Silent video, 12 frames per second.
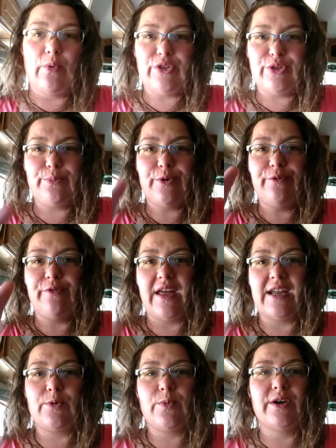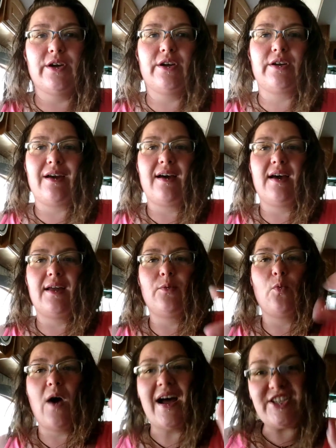with a prophetic word
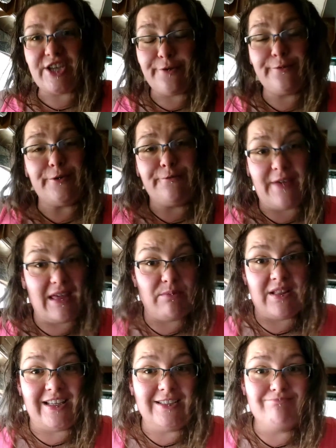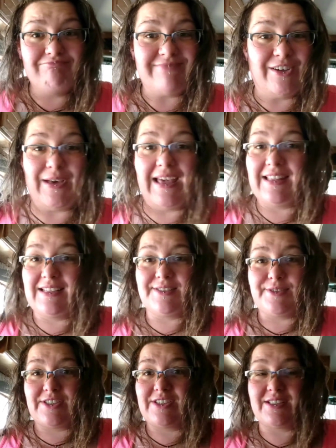on watch out for family. Okay,
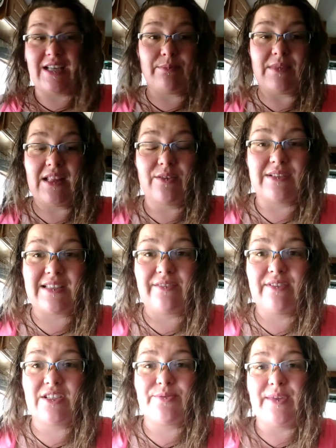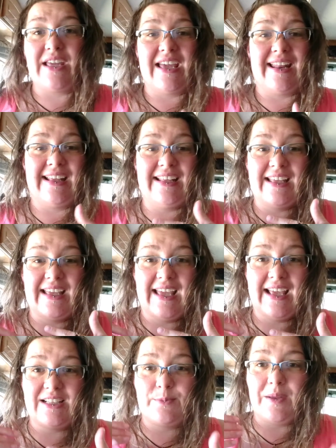this was just something that was given to me, and it
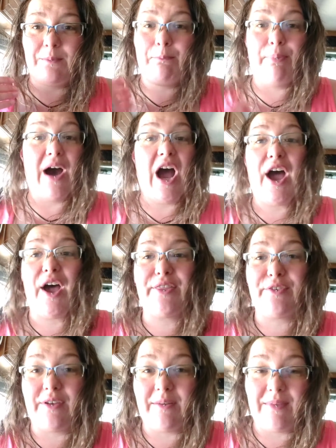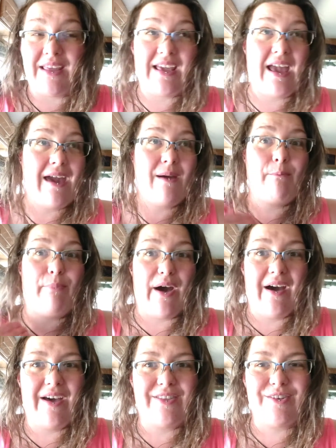has been bothering me and
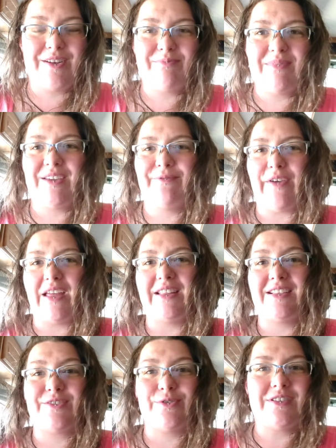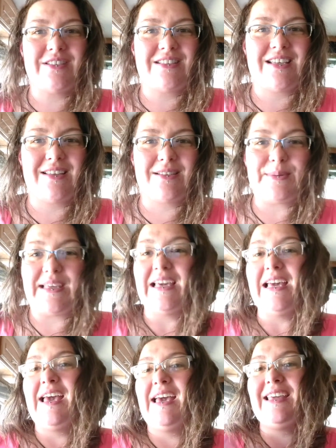bothering me, and finally source tells me,
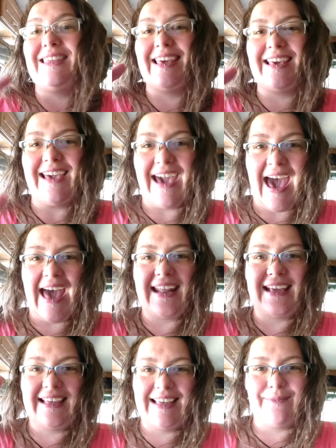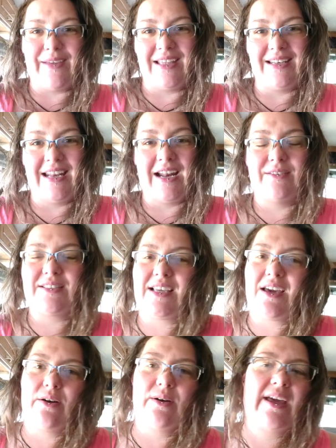you gotta give it. And I was
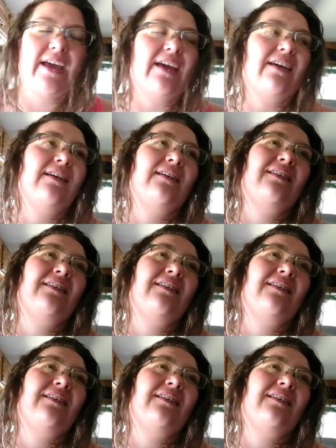like, okay,